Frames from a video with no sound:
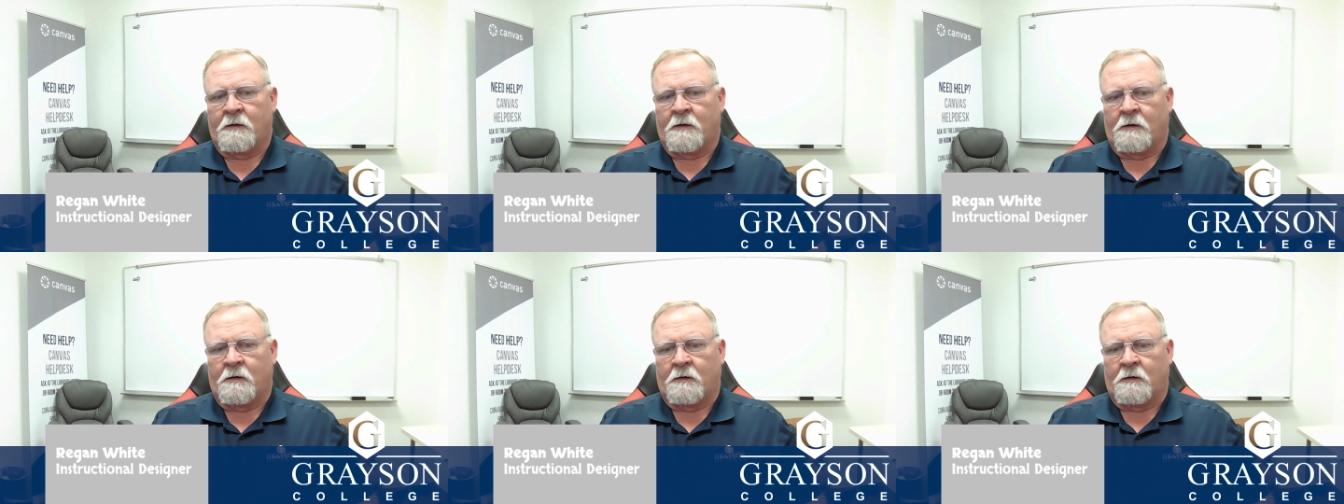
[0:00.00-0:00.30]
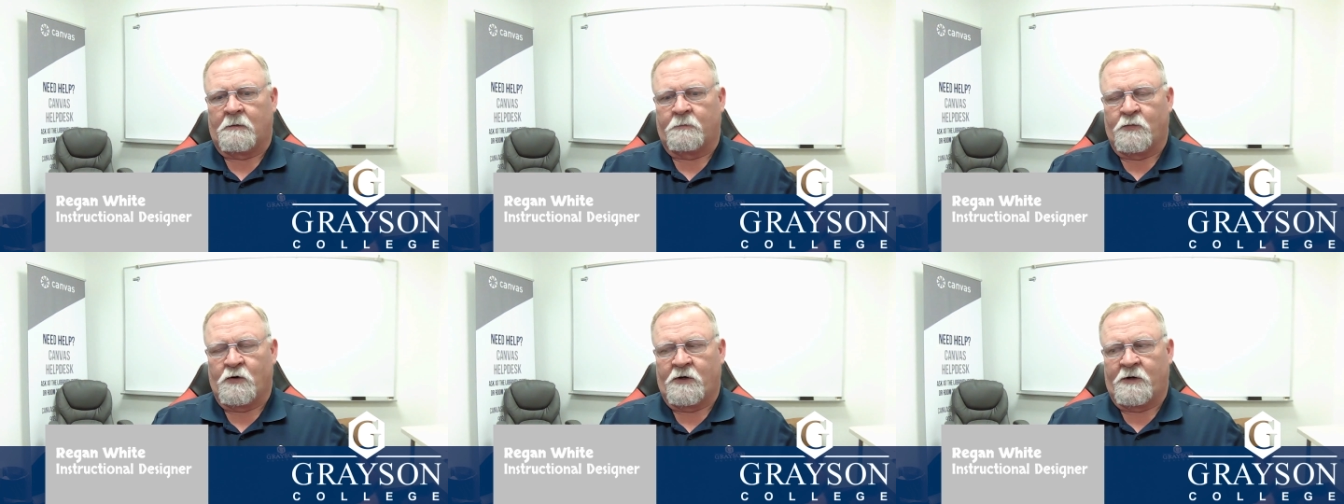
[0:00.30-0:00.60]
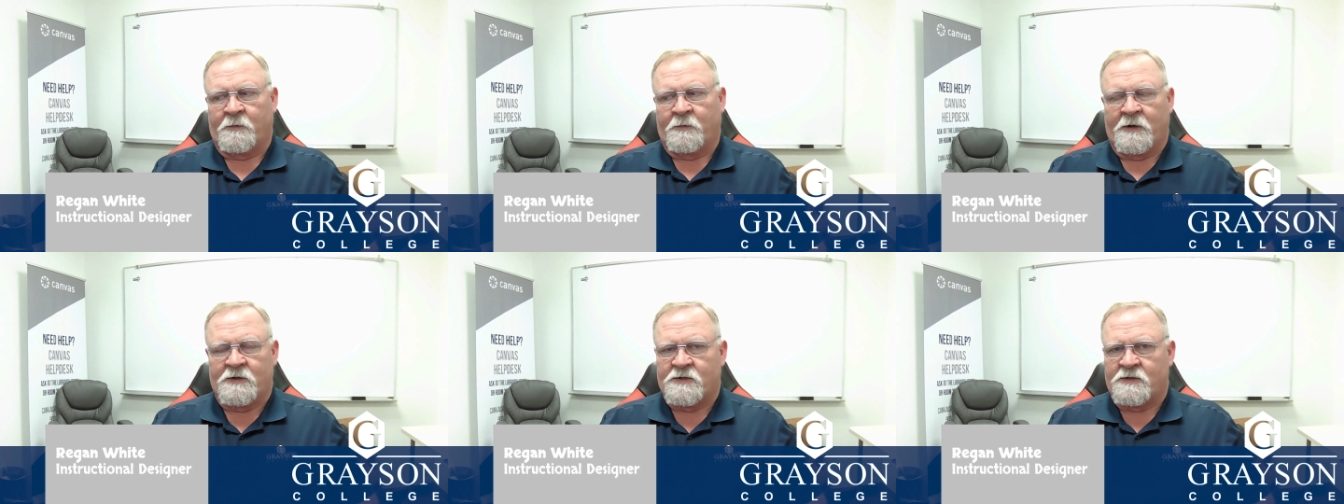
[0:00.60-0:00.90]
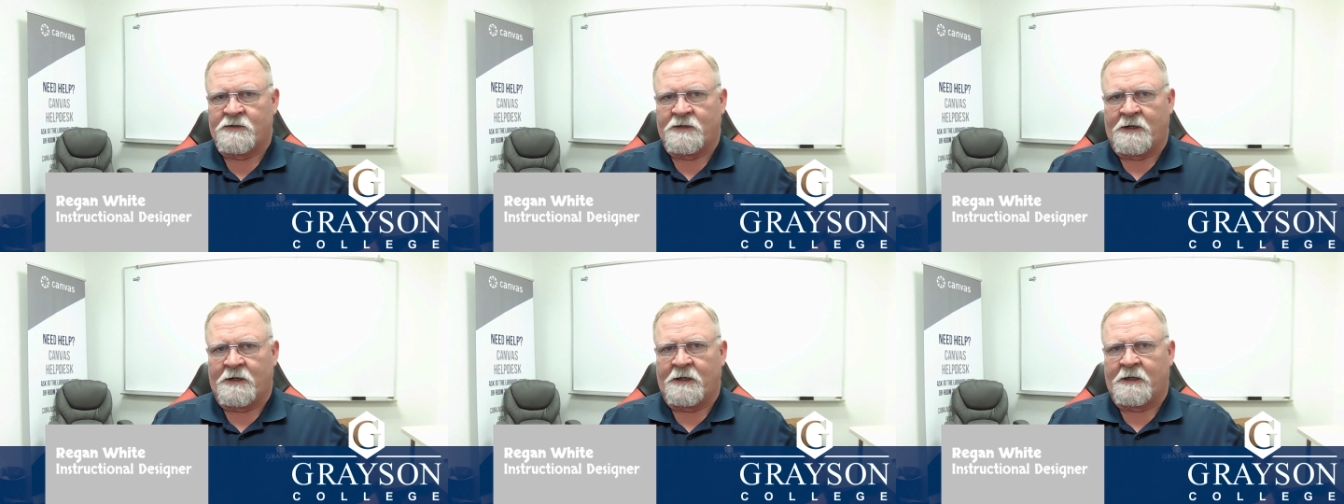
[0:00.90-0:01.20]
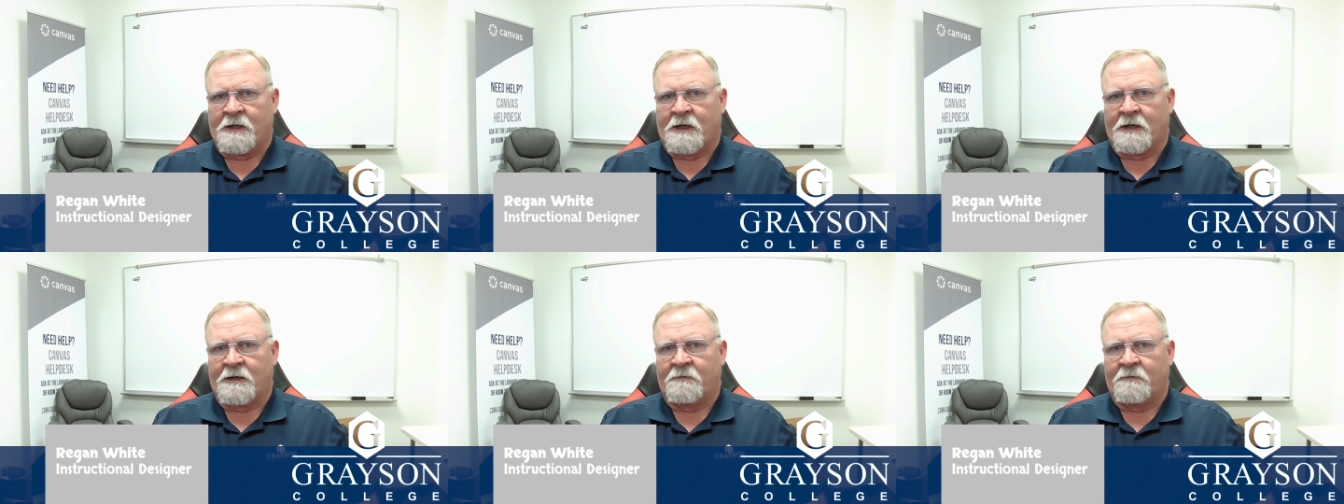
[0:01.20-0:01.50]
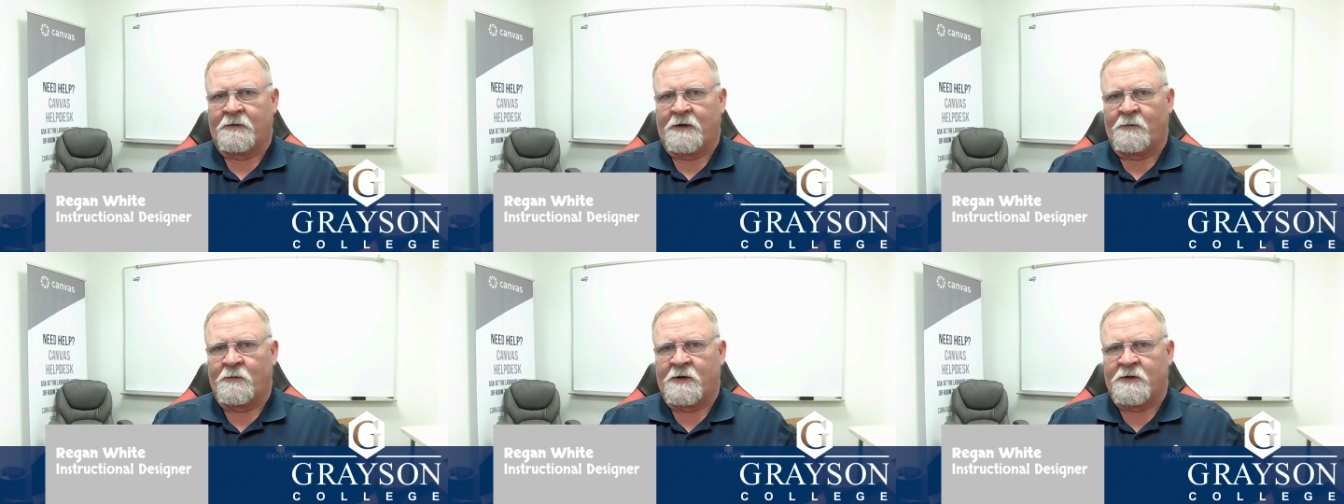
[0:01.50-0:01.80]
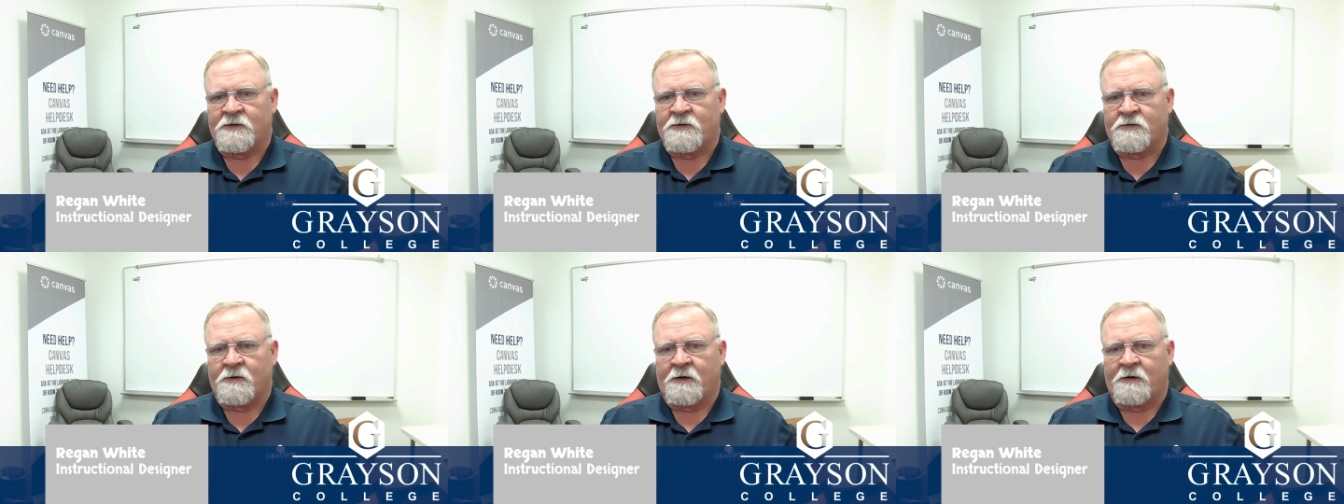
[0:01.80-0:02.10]
uh, pretty much as any kind of an
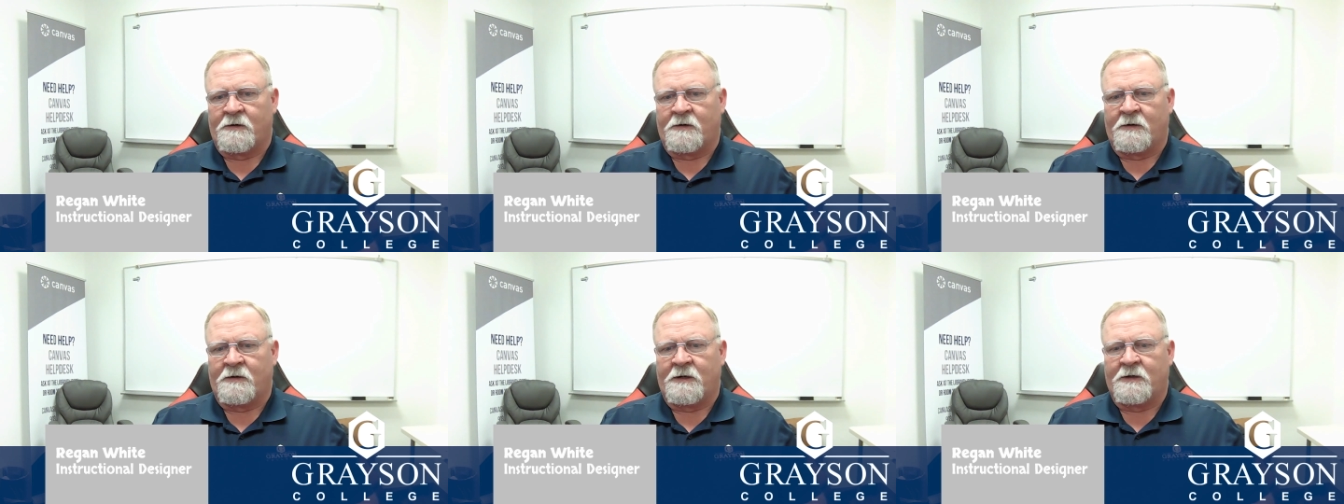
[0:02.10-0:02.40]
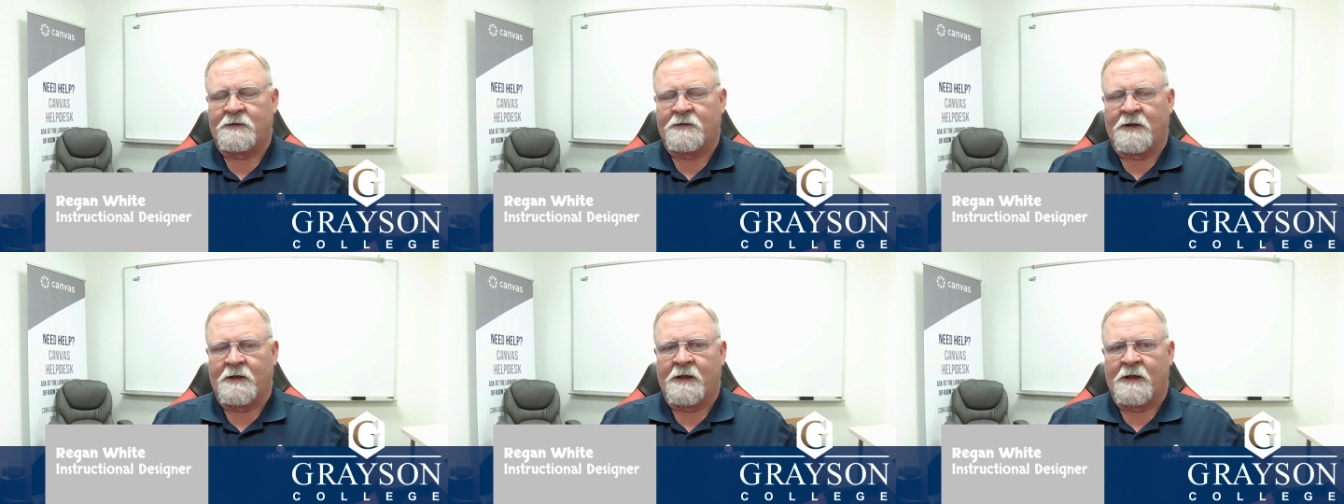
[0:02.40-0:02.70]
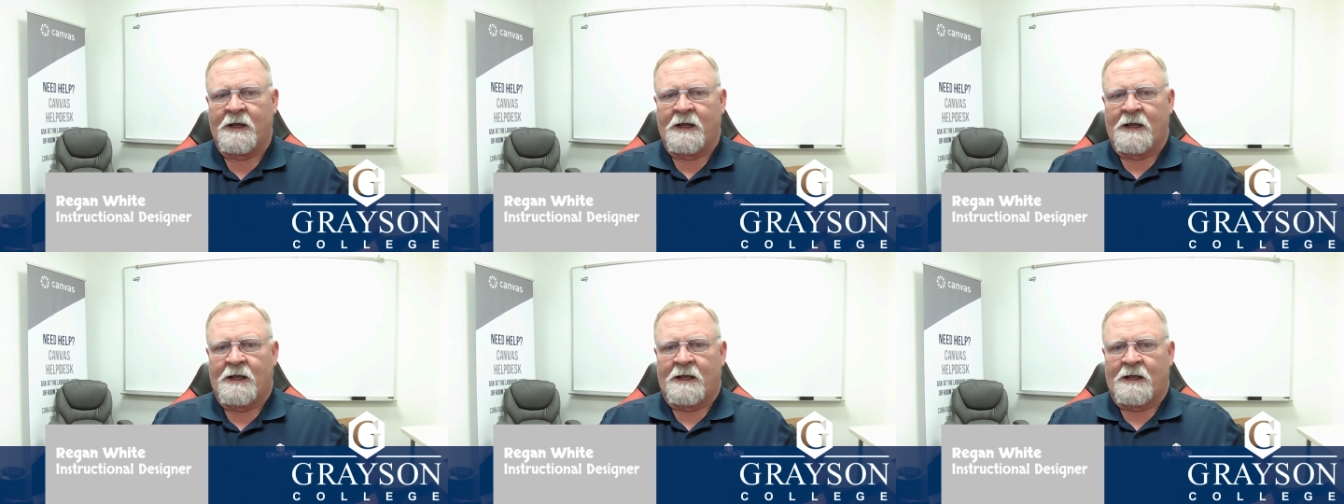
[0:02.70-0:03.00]
administrator, you need to